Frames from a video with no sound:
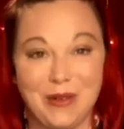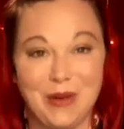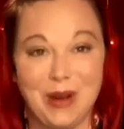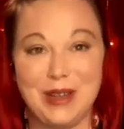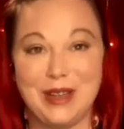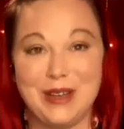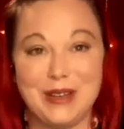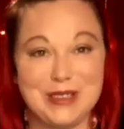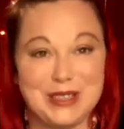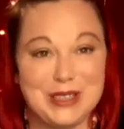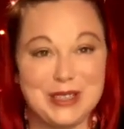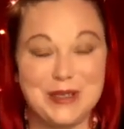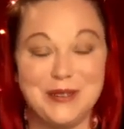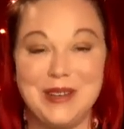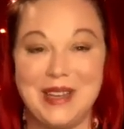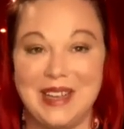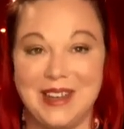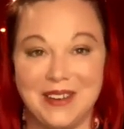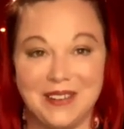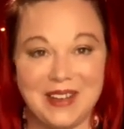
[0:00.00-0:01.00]
you're
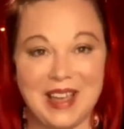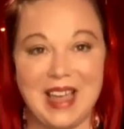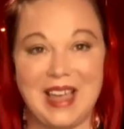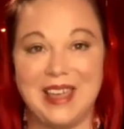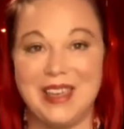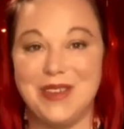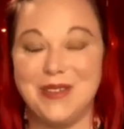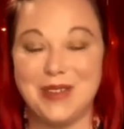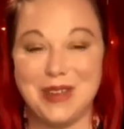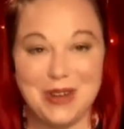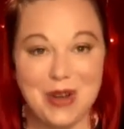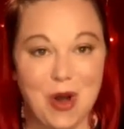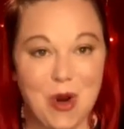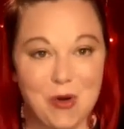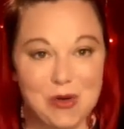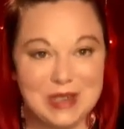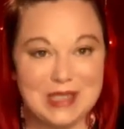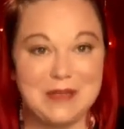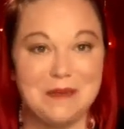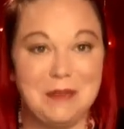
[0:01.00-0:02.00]
doing. Okay, you can
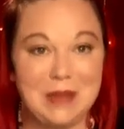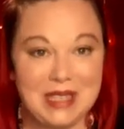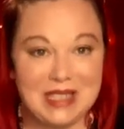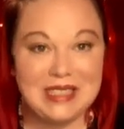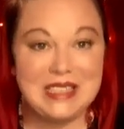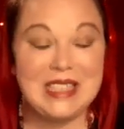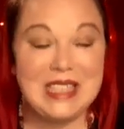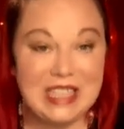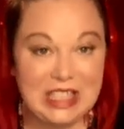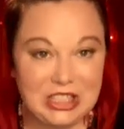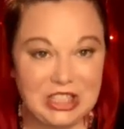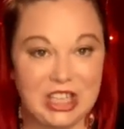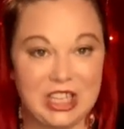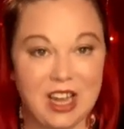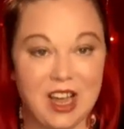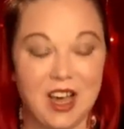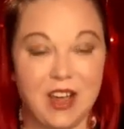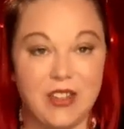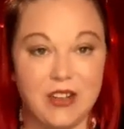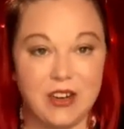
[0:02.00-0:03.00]
always be teaching
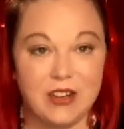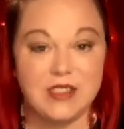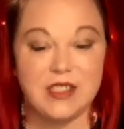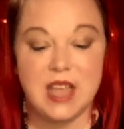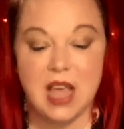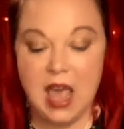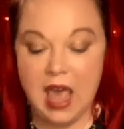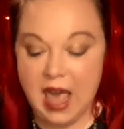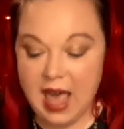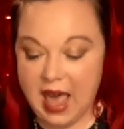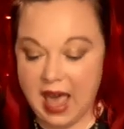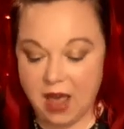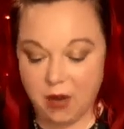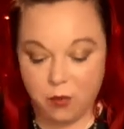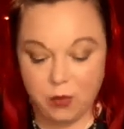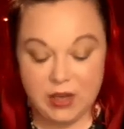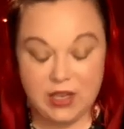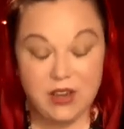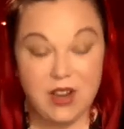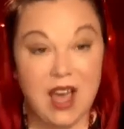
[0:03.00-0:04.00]
others, and
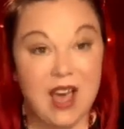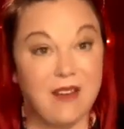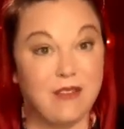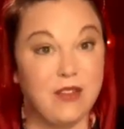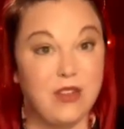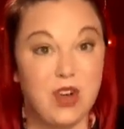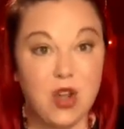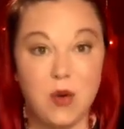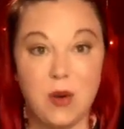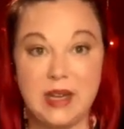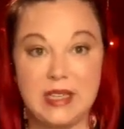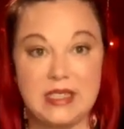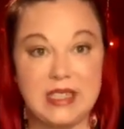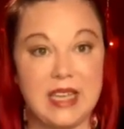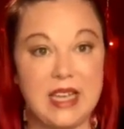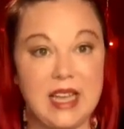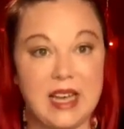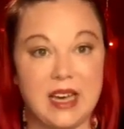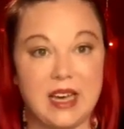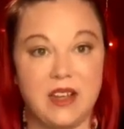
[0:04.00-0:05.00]
we have no
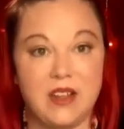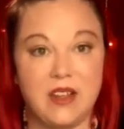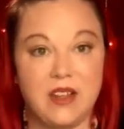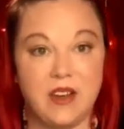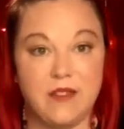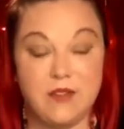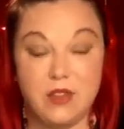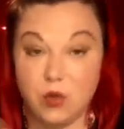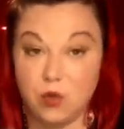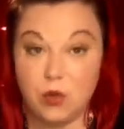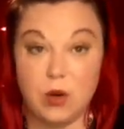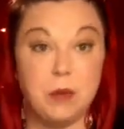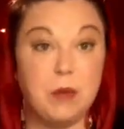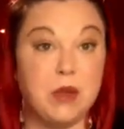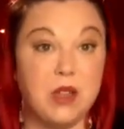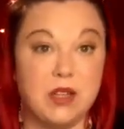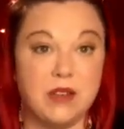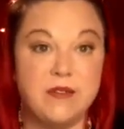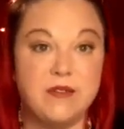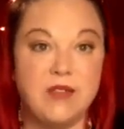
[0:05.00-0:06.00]
idea of the
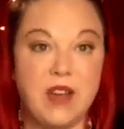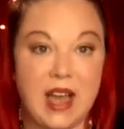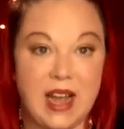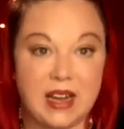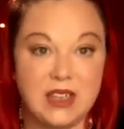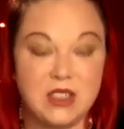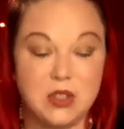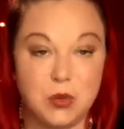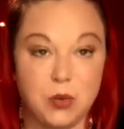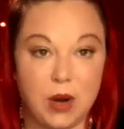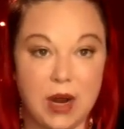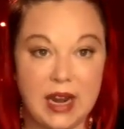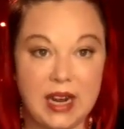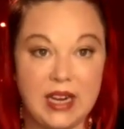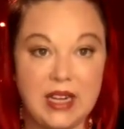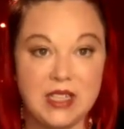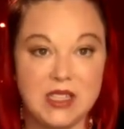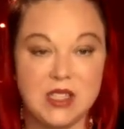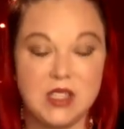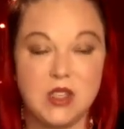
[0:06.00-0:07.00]
ripple effect,
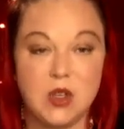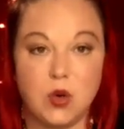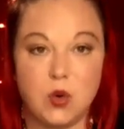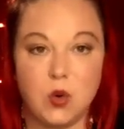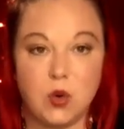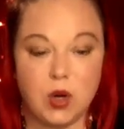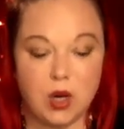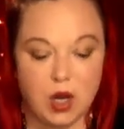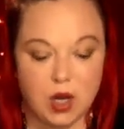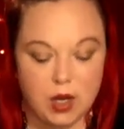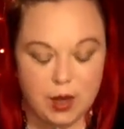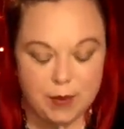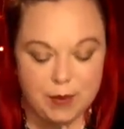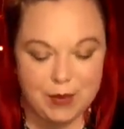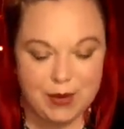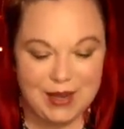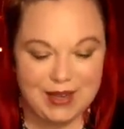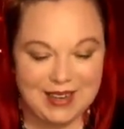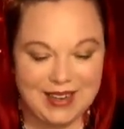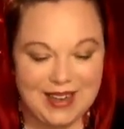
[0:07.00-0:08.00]
right? So
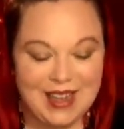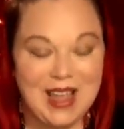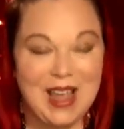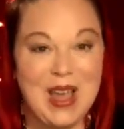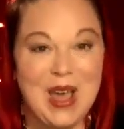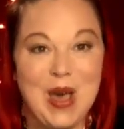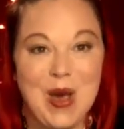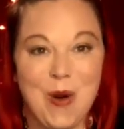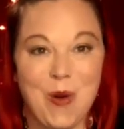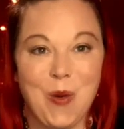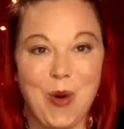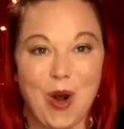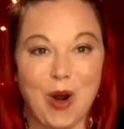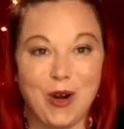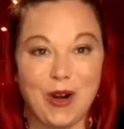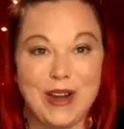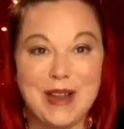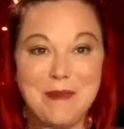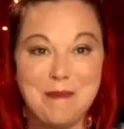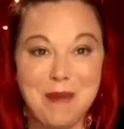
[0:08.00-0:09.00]

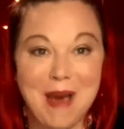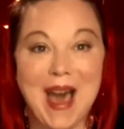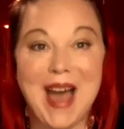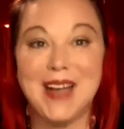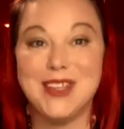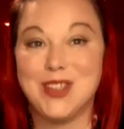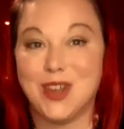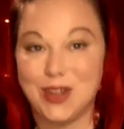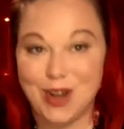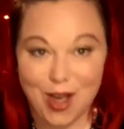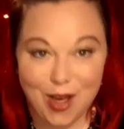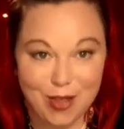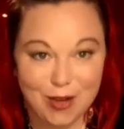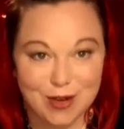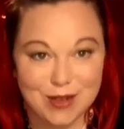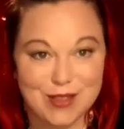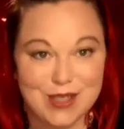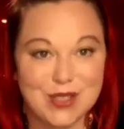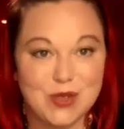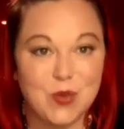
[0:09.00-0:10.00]
our impact on
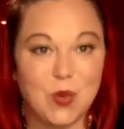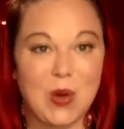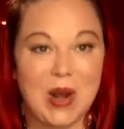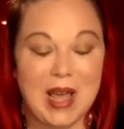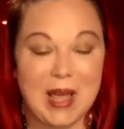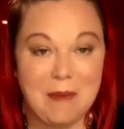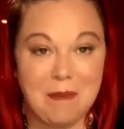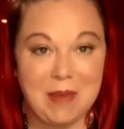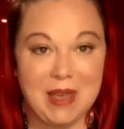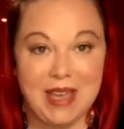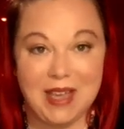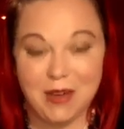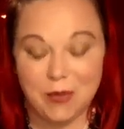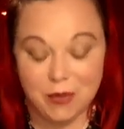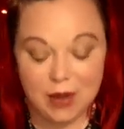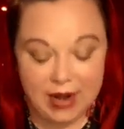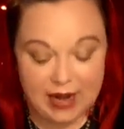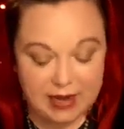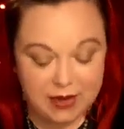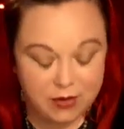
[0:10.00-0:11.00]
others is what I mean,
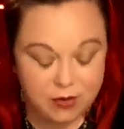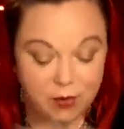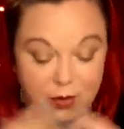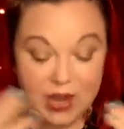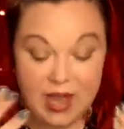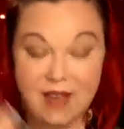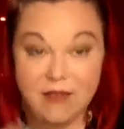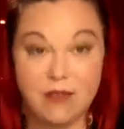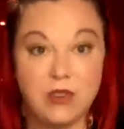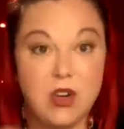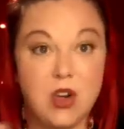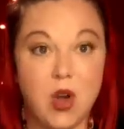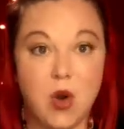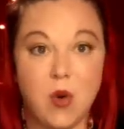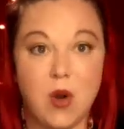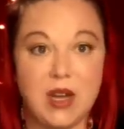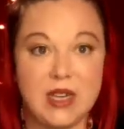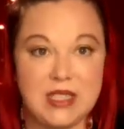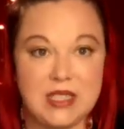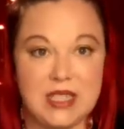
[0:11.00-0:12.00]
right? We have
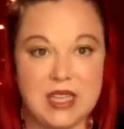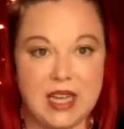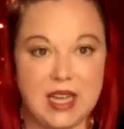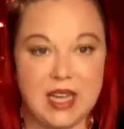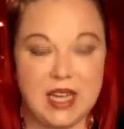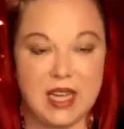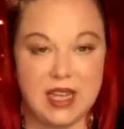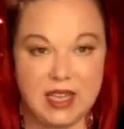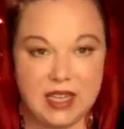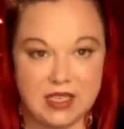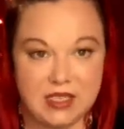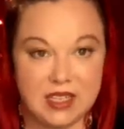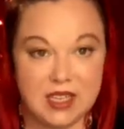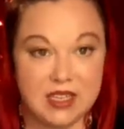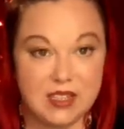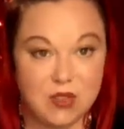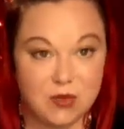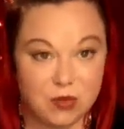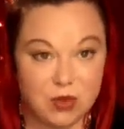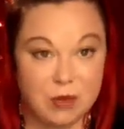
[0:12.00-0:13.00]
no idea, and it
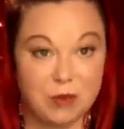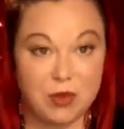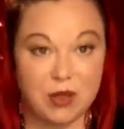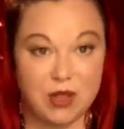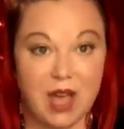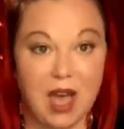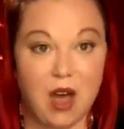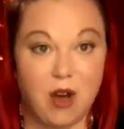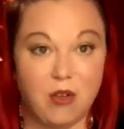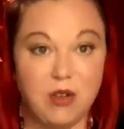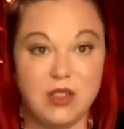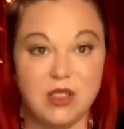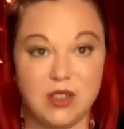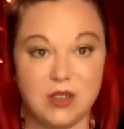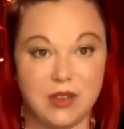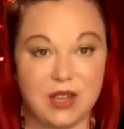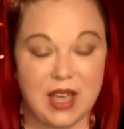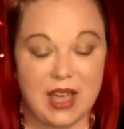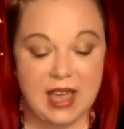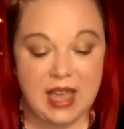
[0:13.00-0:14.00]
does ripple out.
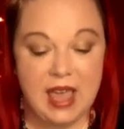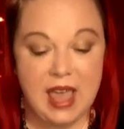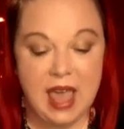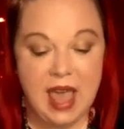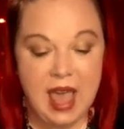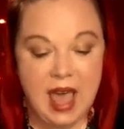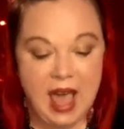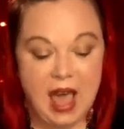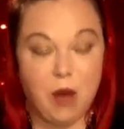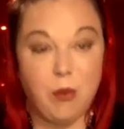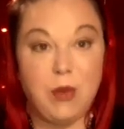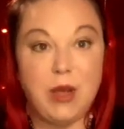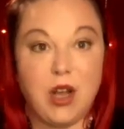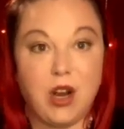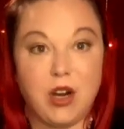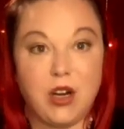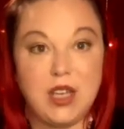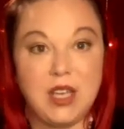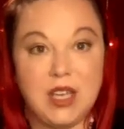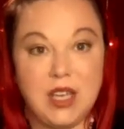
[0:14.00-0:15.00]
Okay, and we
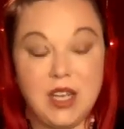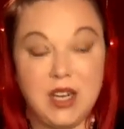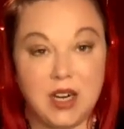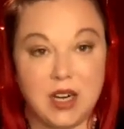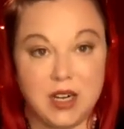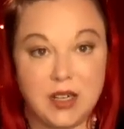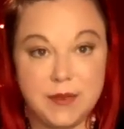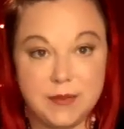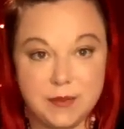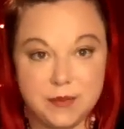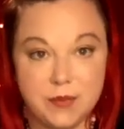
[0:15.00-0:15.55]
are here